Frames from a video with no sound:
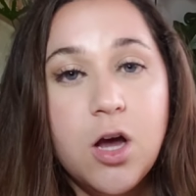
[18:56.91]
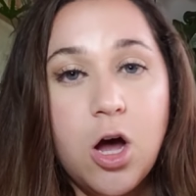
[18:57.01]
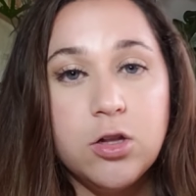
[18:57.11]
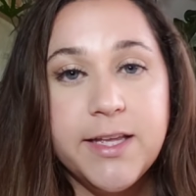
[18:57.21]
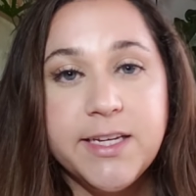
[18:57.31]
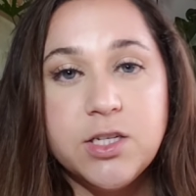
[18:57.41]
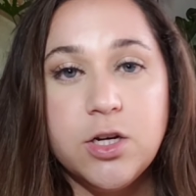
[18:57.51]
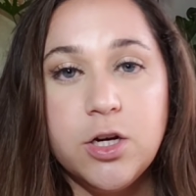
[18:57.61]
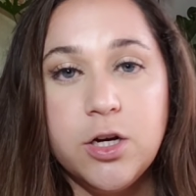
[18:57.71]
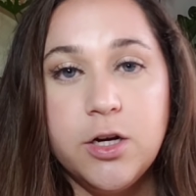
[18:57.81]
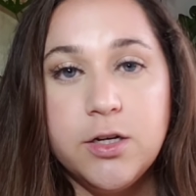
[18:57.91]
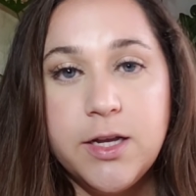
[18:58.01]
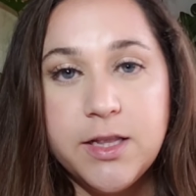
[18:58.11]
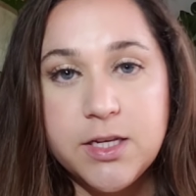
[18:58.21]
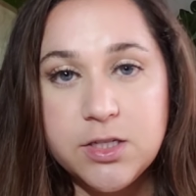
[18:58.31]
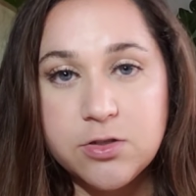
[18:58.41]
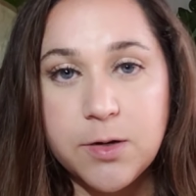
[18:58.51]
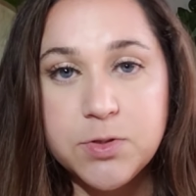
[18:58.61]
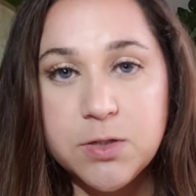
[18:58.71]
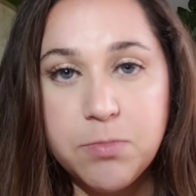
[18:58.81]
I'll link to her in the
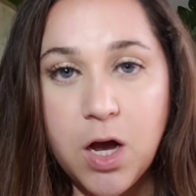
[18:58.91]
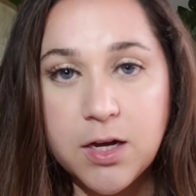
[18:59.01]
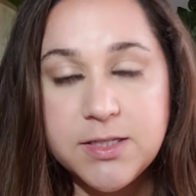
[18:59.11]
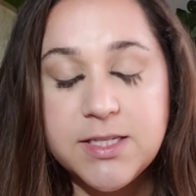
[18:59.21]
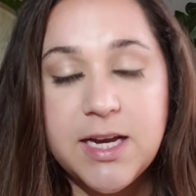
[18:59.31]
description box